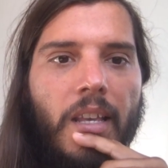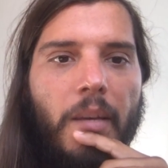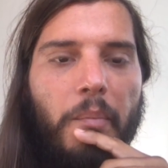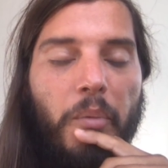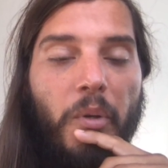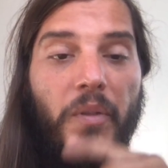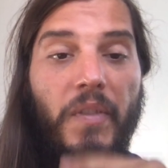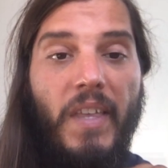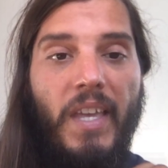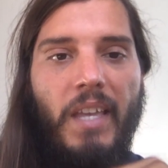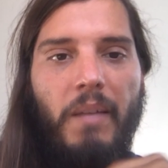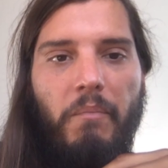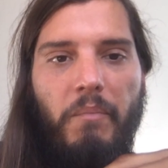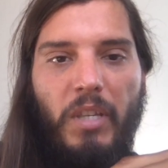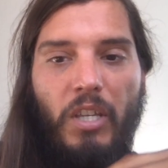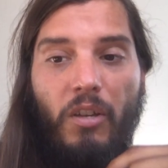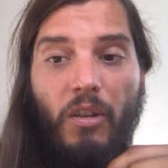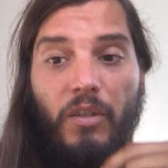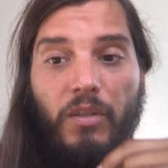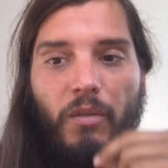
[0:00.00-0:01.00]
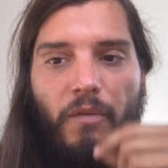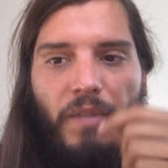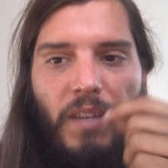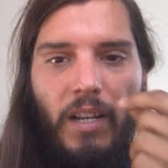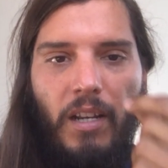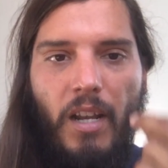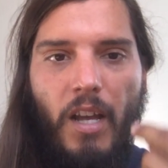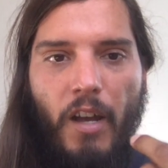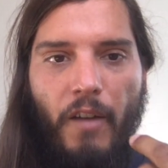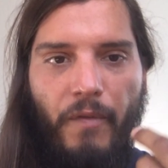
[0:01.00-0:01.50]
But then, because of the
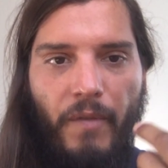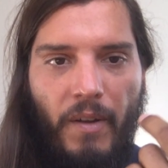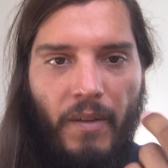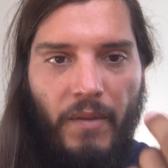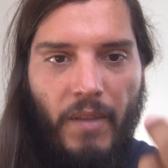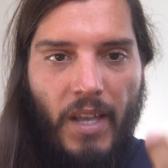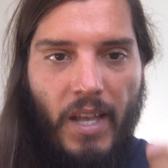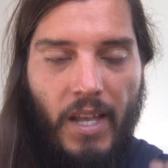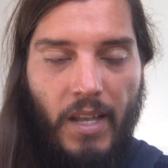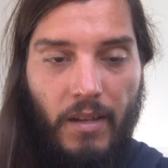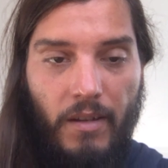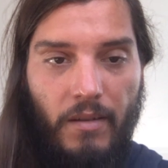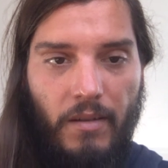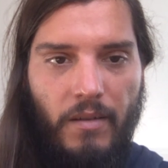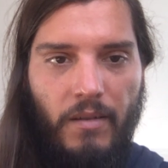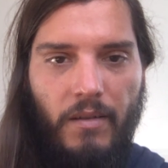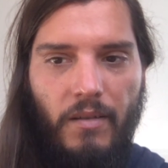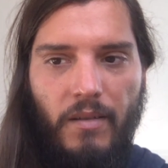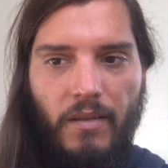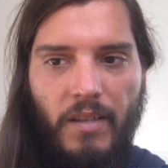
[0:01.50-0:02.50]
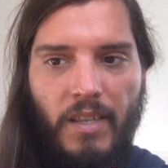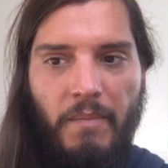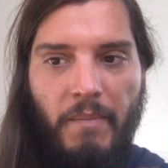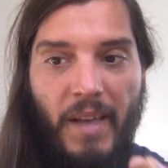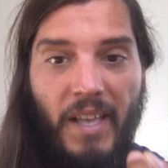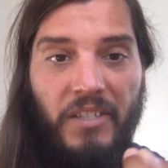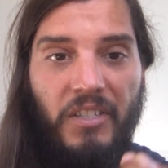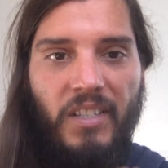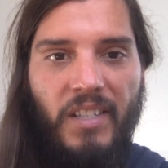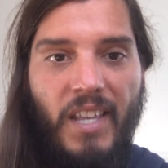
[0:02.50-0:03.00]
love on that
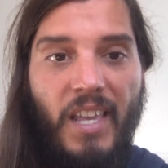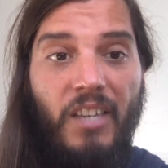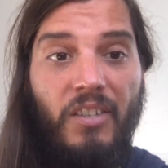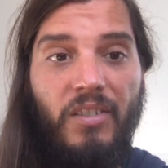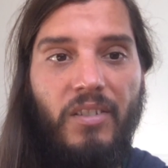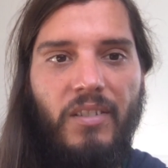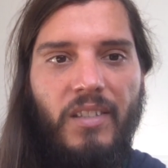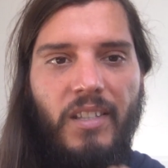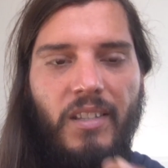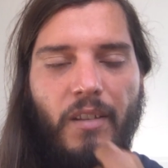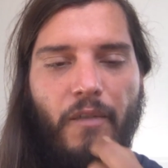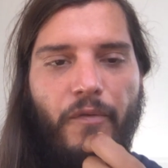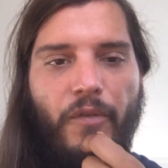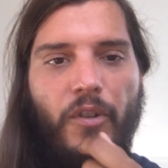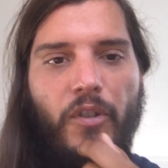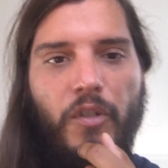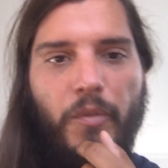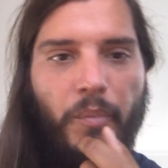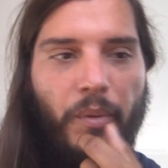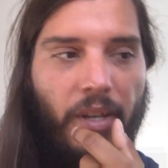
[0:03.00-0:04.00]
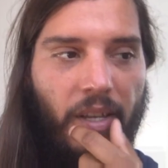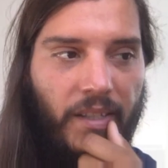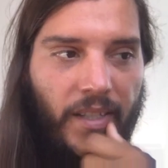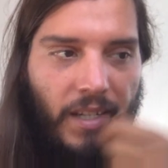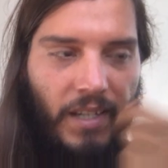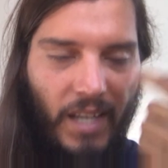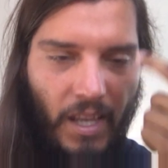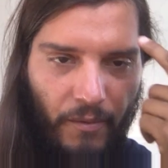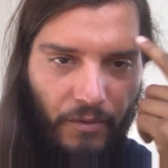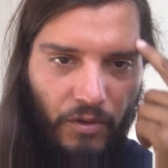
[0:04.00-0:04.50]
imagination in the first place
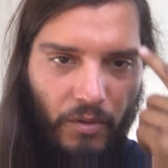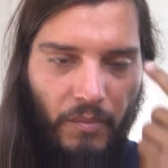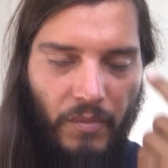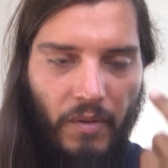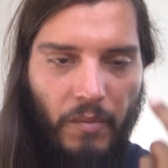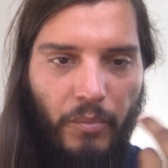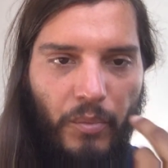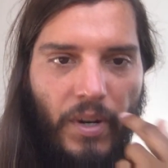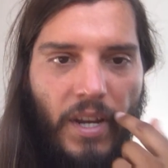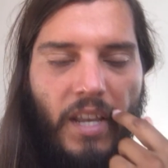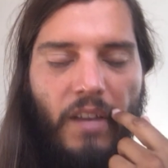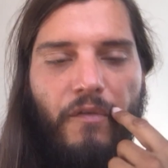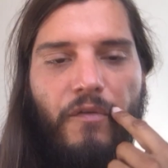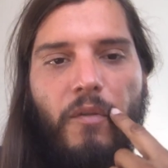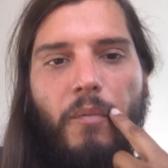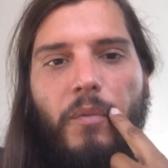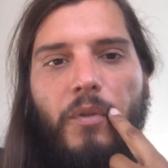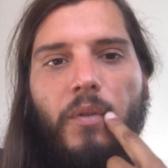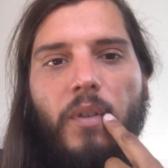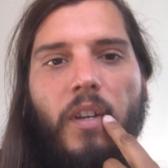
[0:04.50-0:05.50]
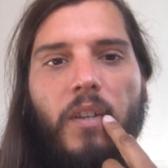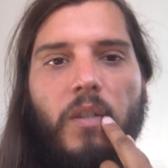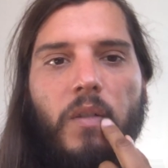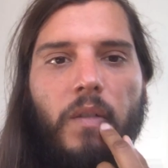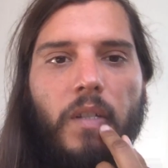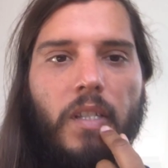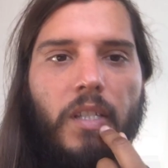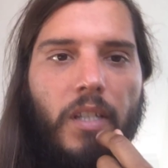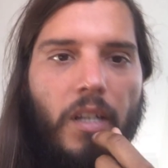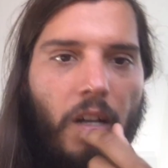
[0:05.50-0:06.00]
that came from the brain, from
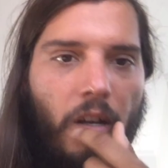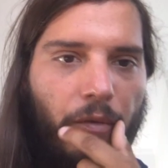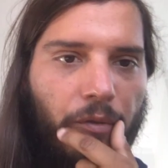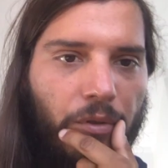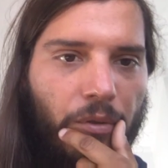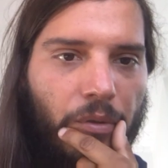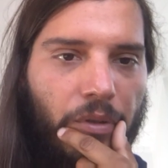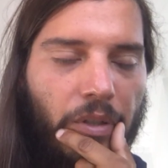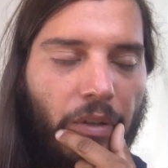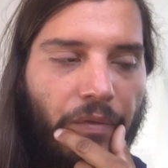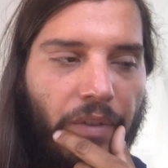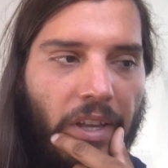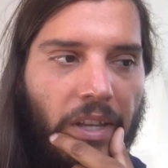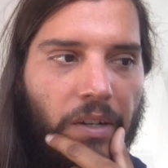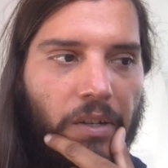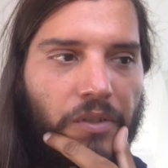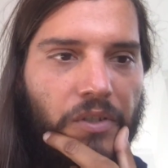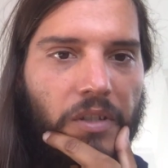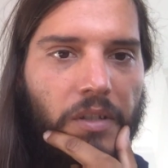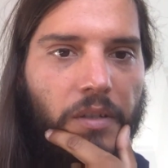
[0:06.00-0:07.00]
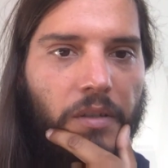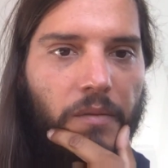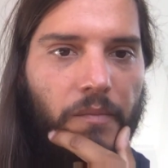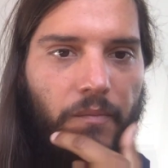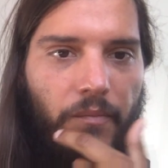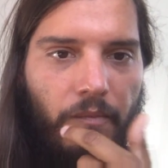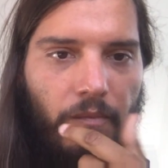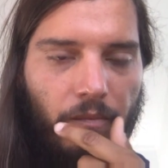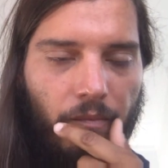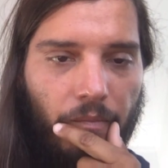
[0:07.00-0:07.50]
creation itself, truth of
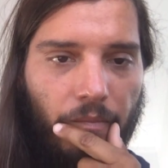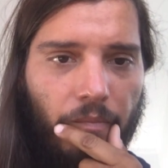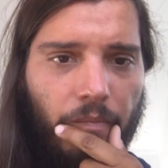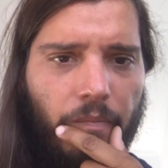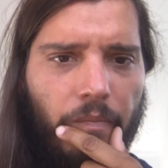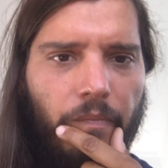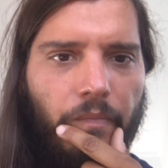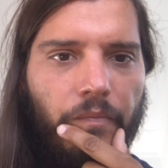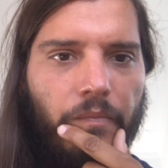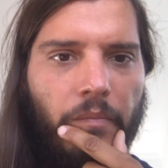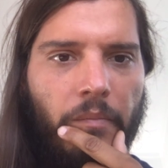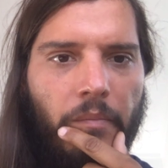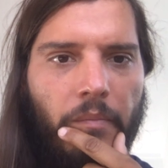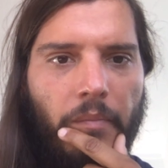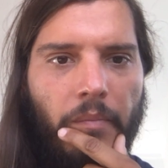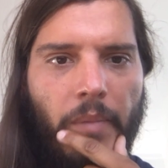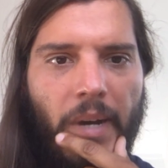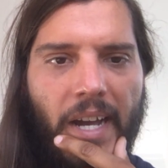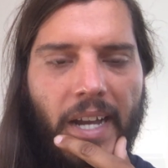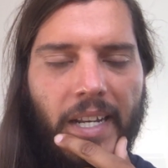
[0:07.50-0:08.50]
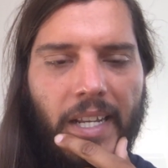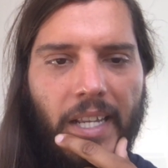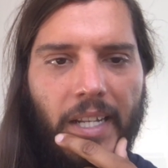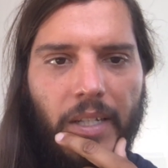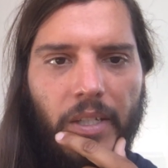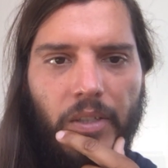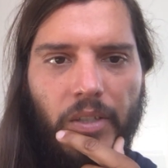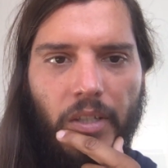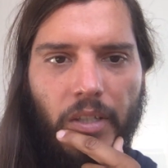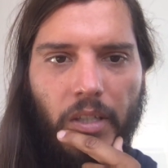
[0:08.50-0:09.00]
energy, mind
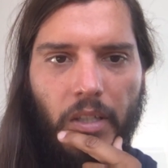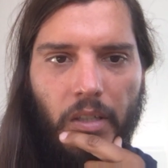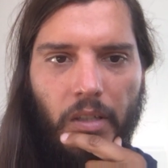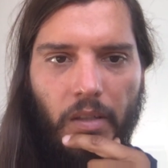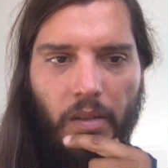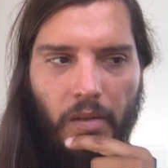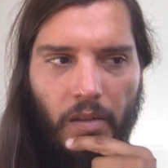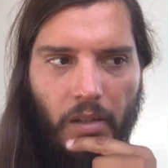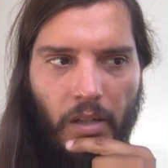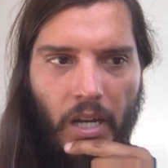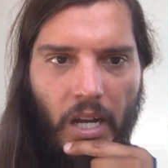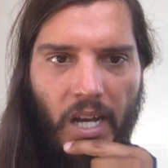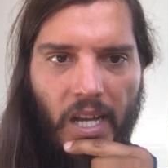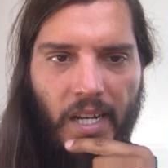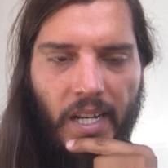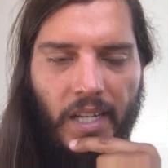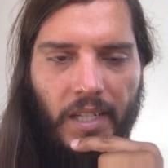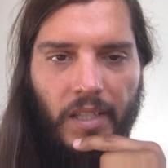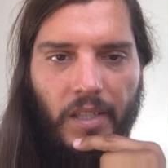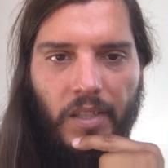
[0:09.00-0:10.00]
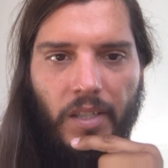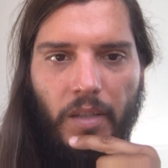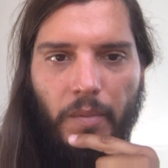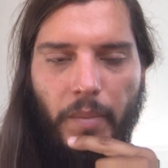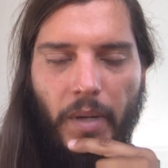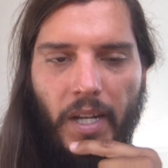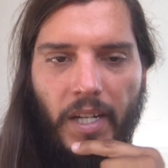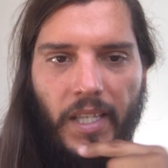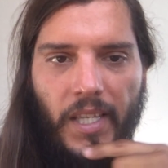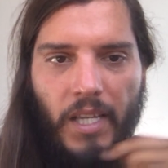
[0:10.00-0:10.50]
energy, heart energy,
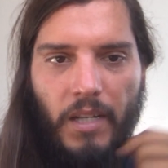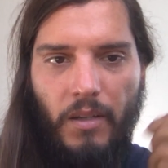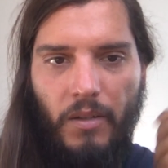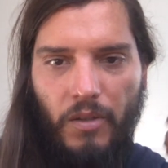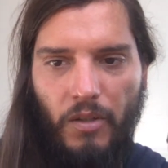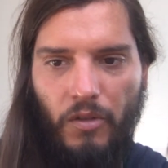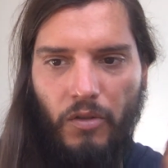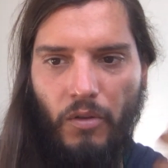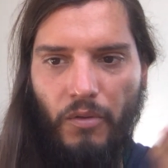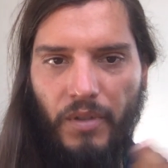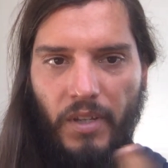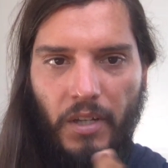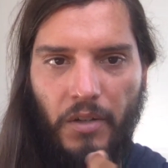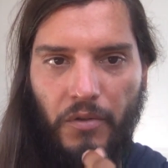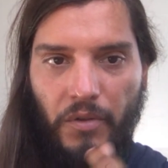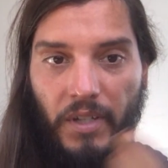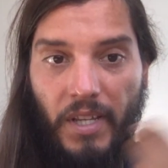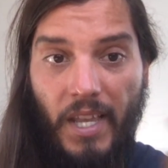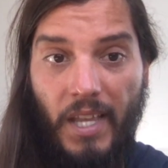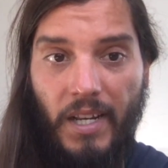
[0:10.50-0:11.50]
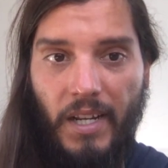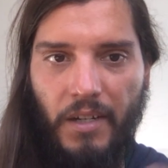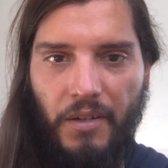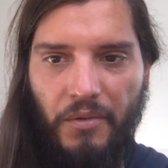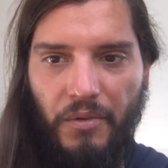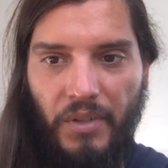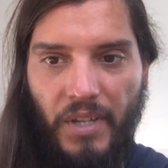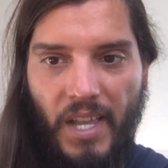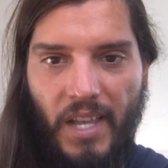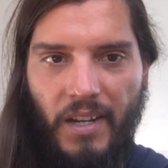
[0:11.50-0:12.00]
body energy, so the creator
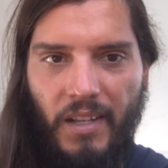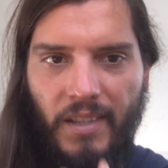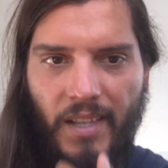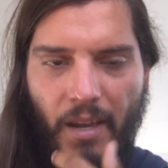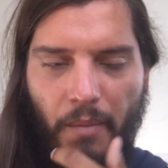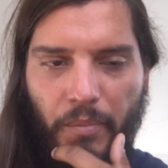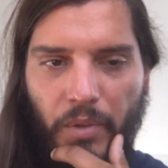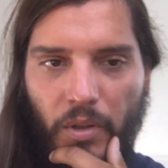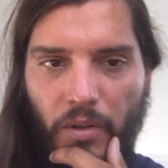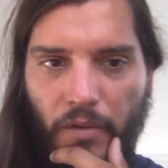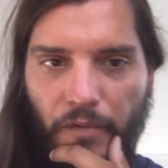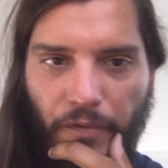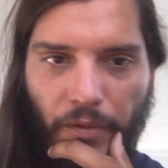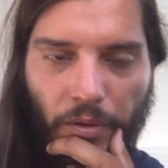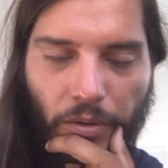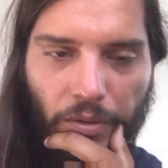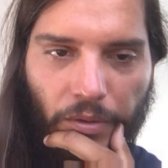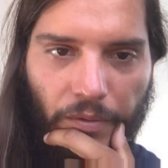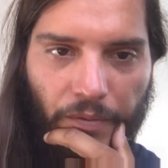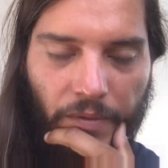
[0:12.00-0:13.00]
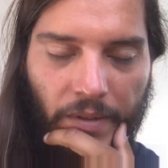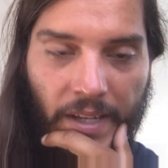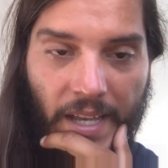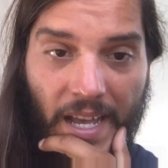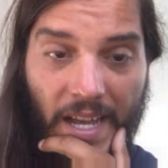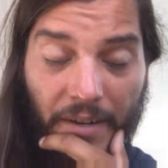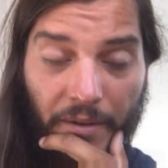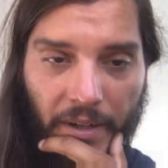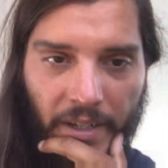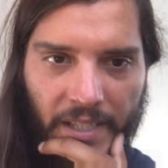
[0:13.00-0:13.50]
created that beautiful
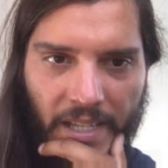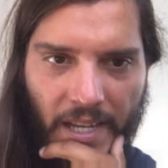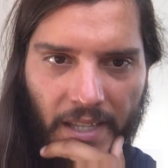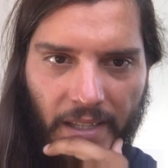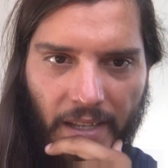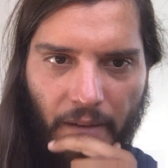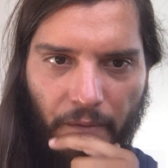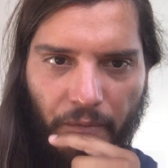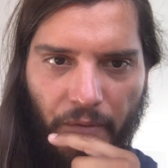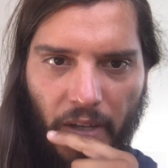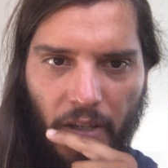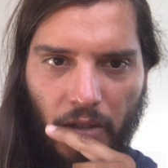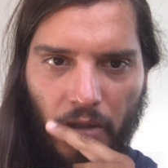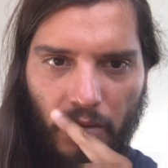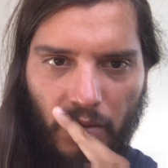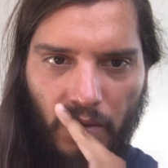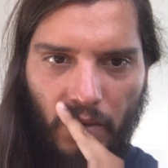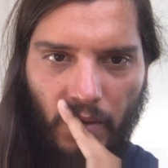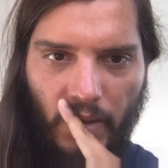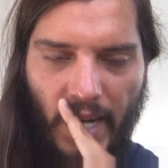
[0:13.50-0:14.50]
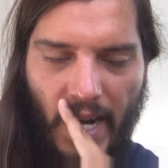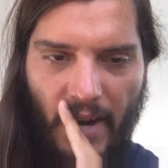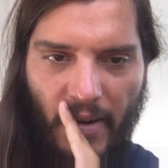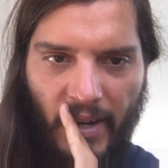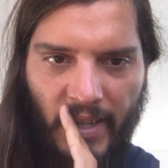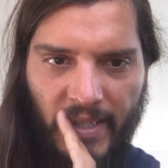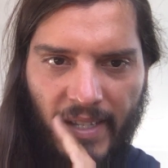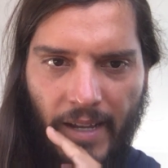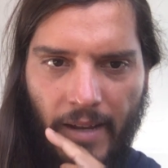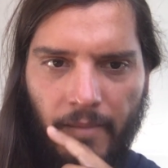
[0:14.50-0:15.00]
character, that fictional
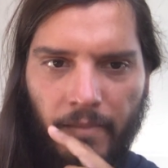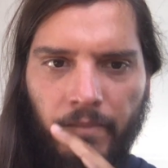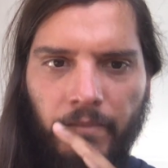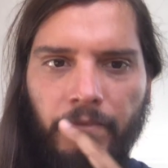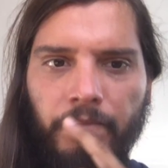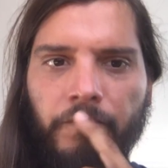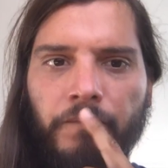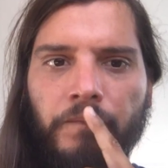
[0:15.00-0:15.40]
character.